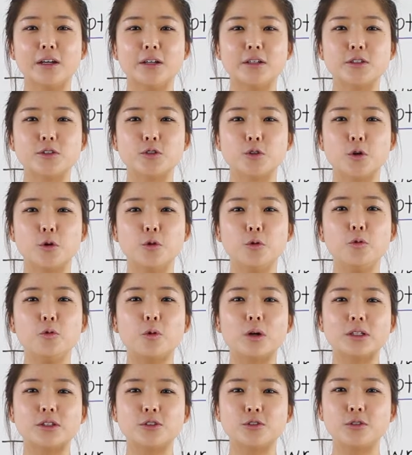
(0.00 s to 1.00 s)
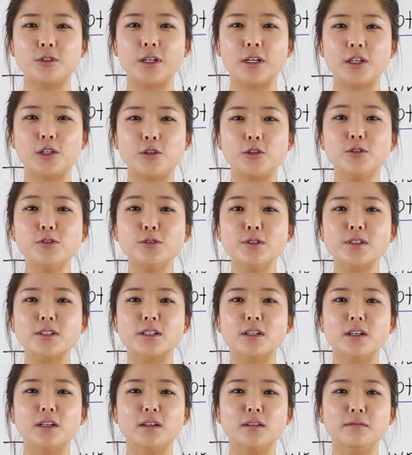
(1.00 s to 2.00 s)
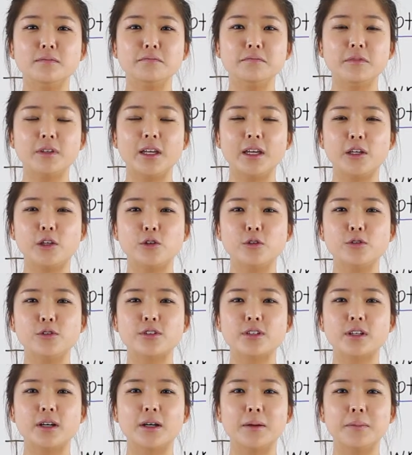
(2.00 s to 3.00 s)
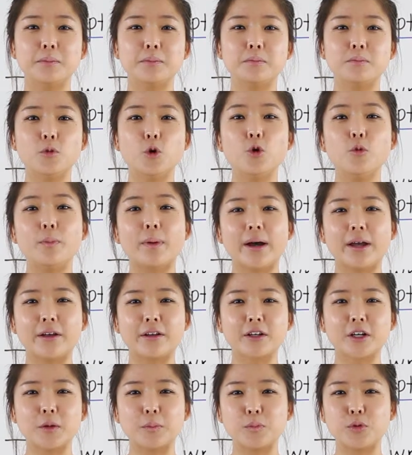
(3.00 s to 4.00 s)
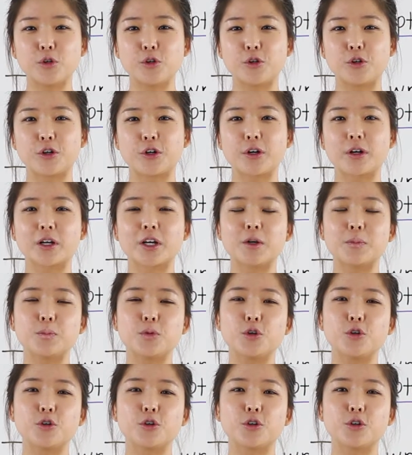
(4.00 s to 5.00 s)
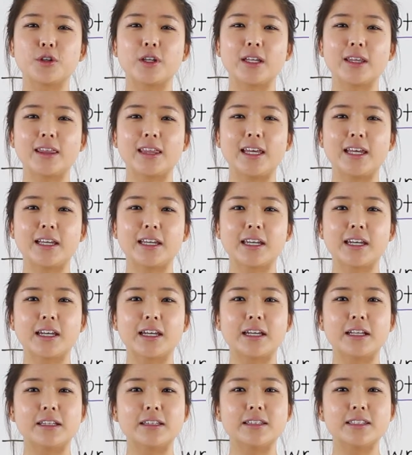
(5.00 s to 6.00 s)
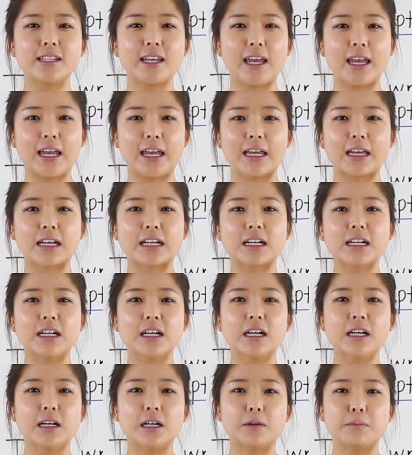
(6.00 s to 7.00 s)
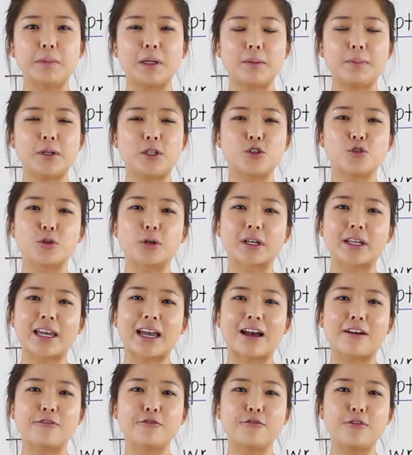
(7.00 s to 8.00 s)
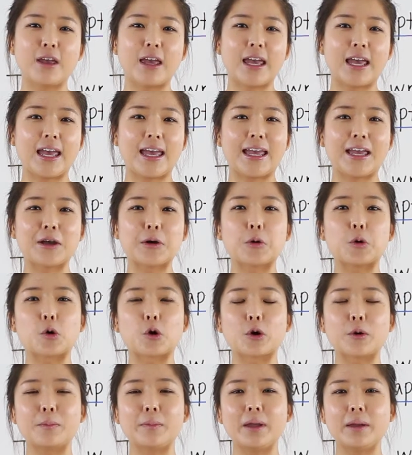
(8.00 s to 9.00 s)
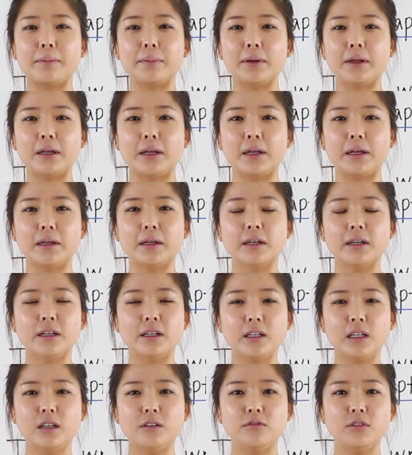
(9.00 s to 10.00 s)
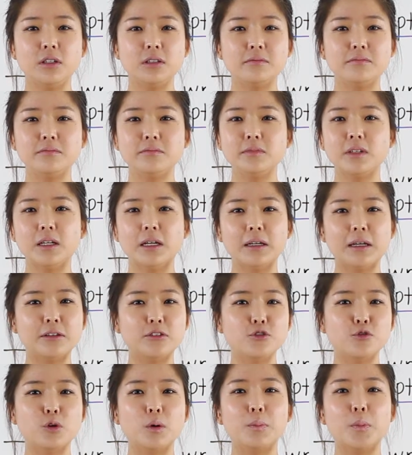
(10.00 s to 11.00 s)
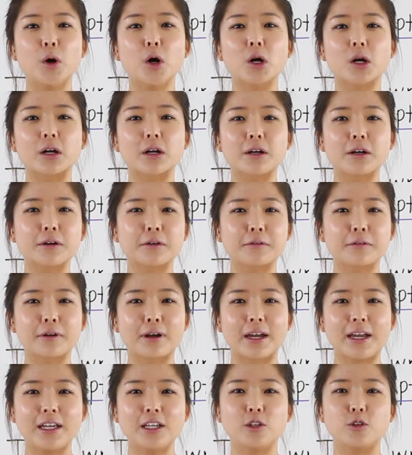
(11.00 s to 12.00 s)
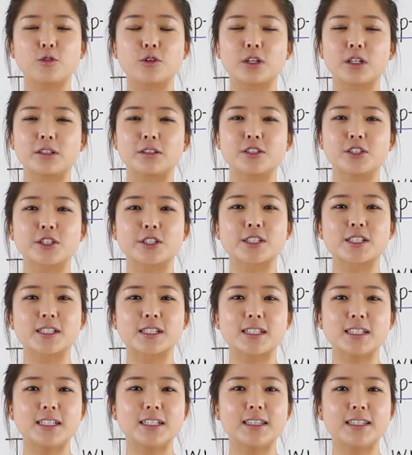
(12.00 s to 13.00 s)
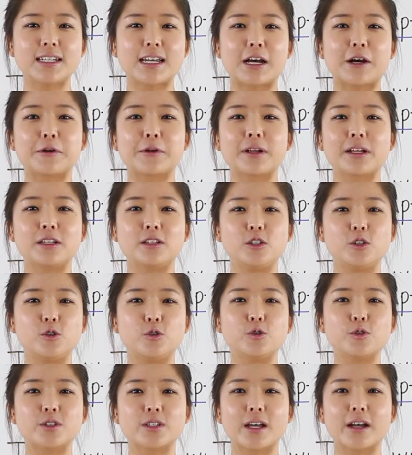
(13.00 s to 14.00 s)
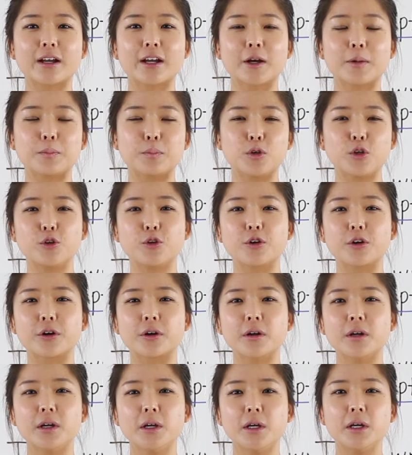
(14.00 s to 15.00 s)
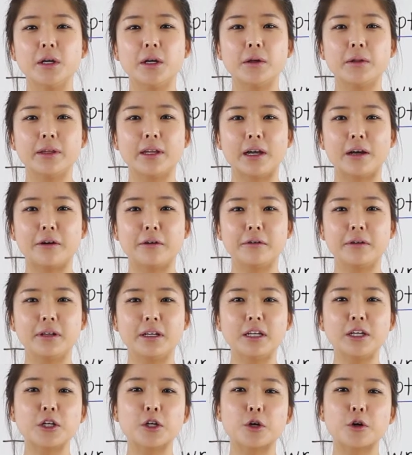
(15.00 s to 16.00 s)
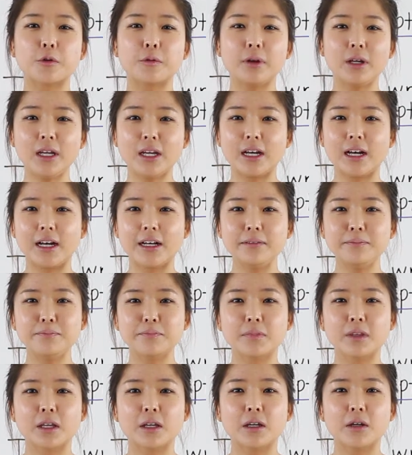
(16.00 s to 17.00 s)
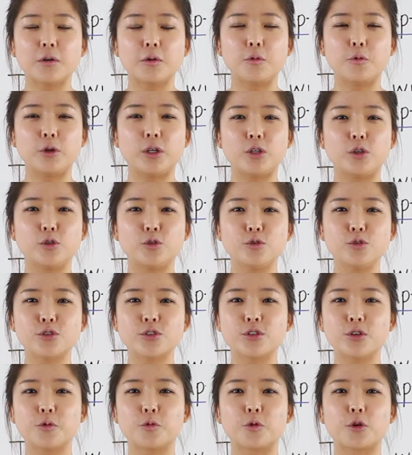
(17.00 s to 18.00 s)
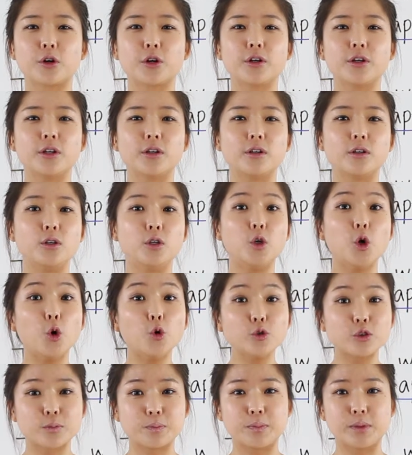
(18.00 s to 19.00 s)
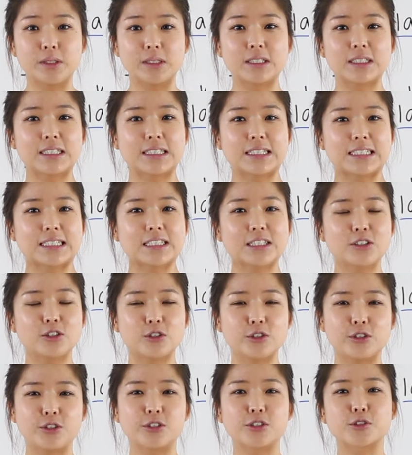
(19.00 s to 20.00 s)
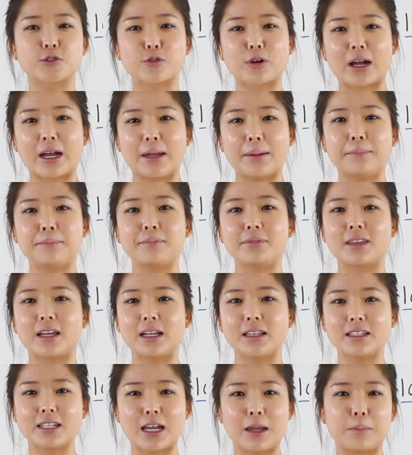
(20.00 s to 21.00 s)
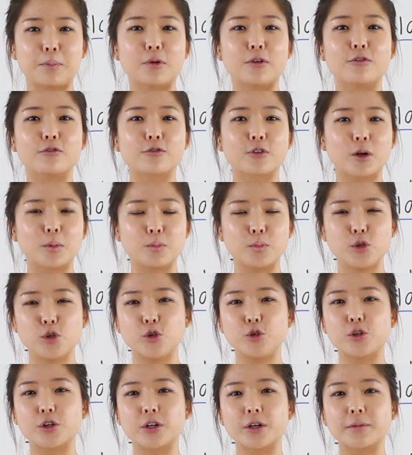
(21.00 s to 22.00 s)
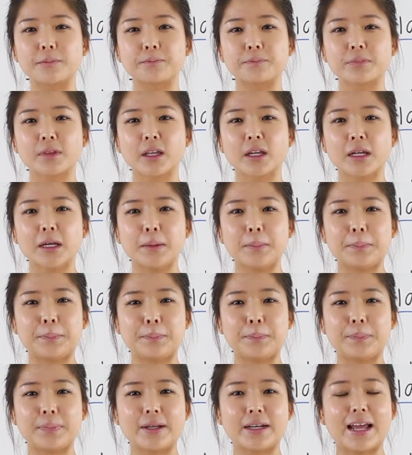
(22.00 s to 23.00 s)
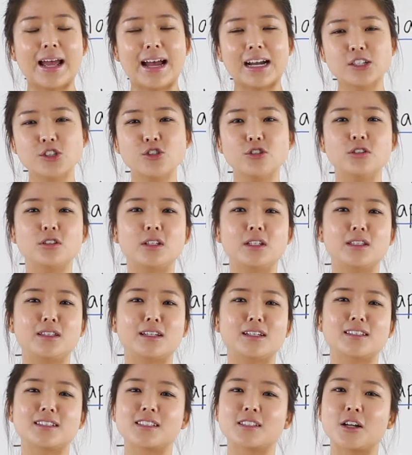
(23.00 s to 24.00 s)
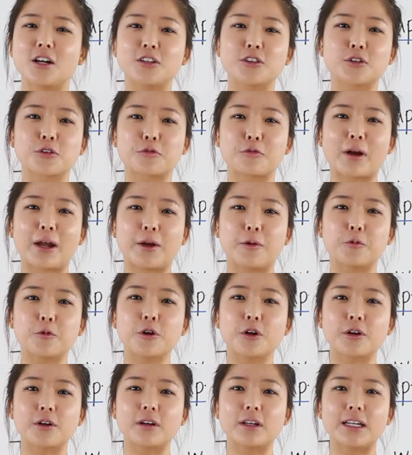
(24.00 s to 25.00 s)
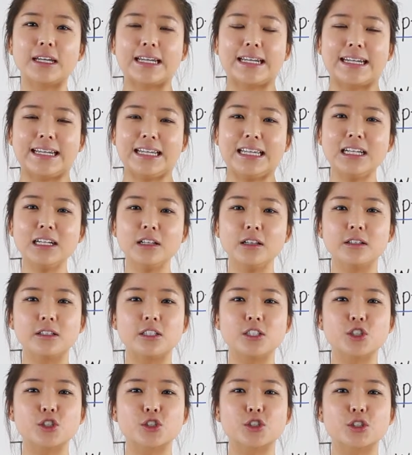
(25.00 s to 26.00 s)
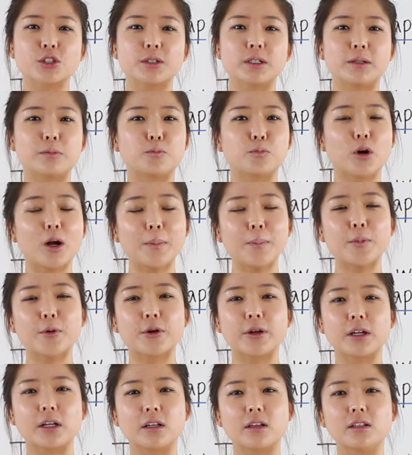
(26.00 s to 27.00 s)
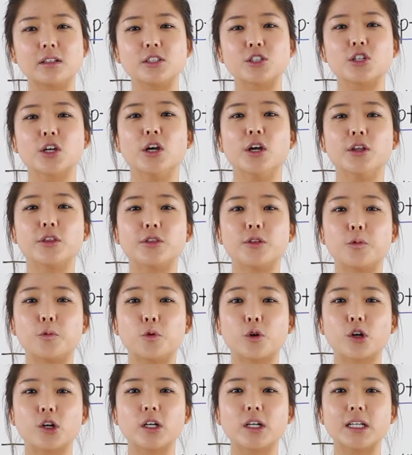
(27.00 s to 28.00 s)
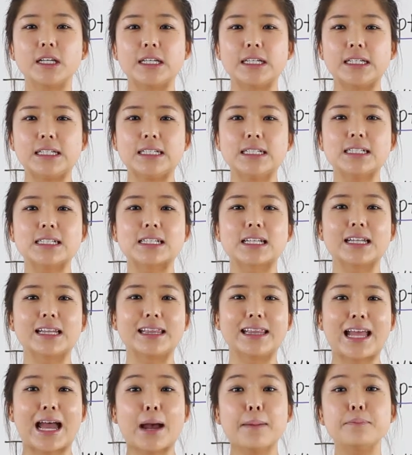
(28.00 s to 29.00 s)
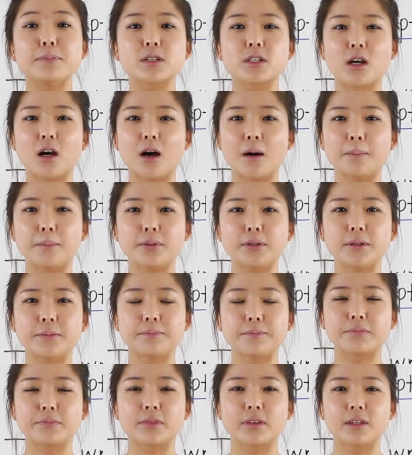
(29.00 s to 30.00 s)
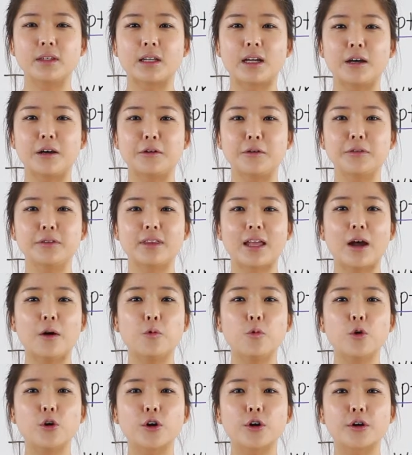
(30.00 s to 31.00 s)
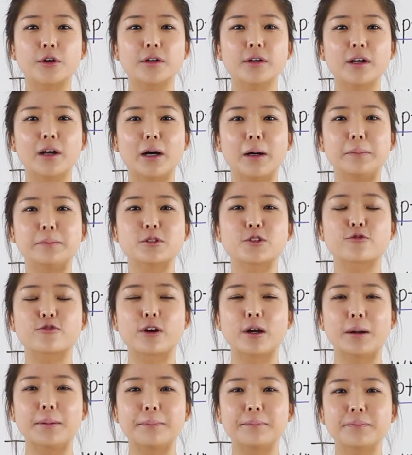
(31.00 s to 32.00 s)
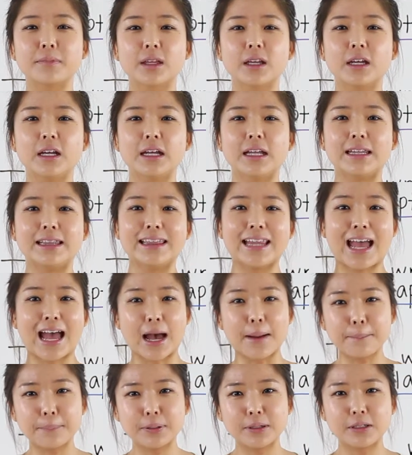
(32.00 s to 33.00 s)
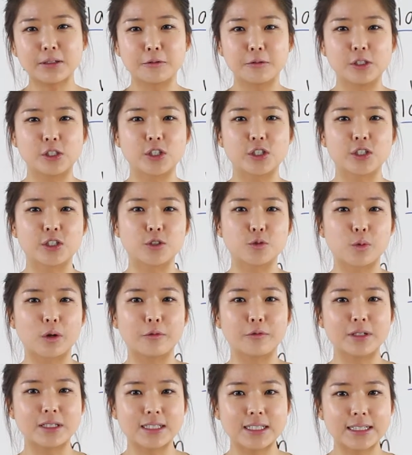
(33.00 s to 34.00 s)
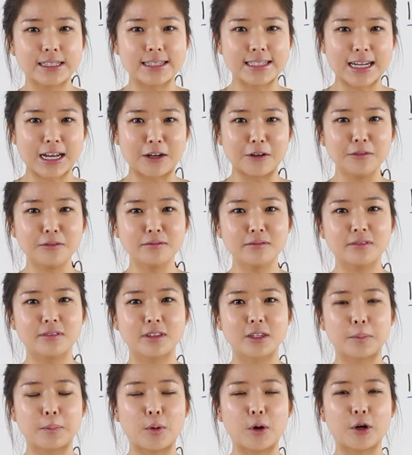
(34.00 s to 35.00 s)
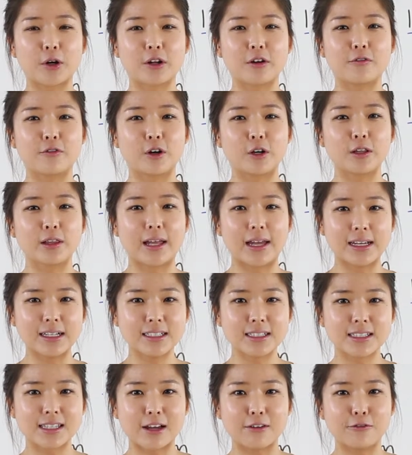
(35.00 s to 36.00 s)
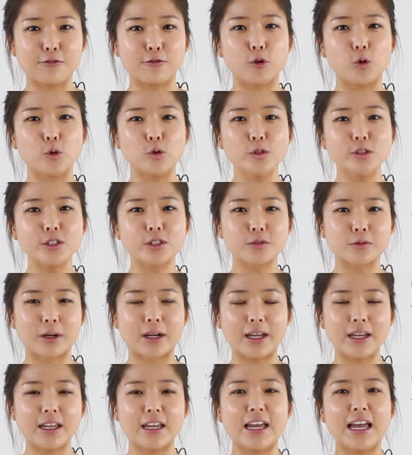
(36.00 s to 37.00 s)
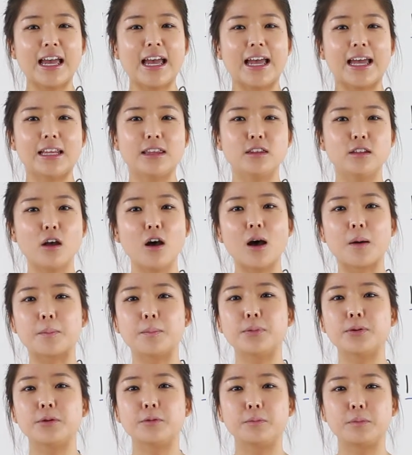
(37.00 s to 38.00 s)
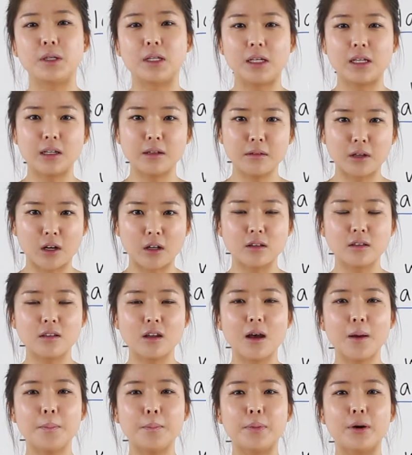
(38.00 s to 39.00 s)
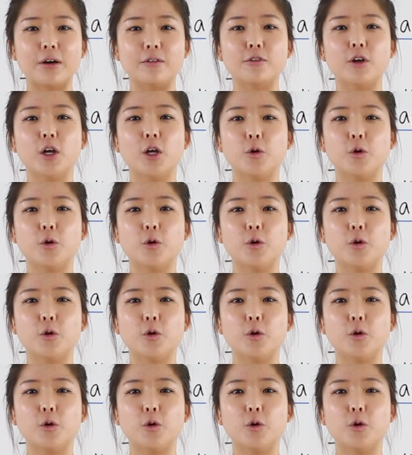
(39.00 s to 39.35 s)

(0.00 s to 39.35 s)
So what do they use? They use a mobile computer, a computer that they can take maybe to a cafe or maybe even to a park, right? You can just sit down and use that computer. Now, in Korea, we use the word notebook to describe that type of computer. But actually, that's not the right word. In English, in proper English, the word is laptop. Now, that word comes from lap, which is when we sit down, the part of our legs that folds, right? And top, meaning on top of.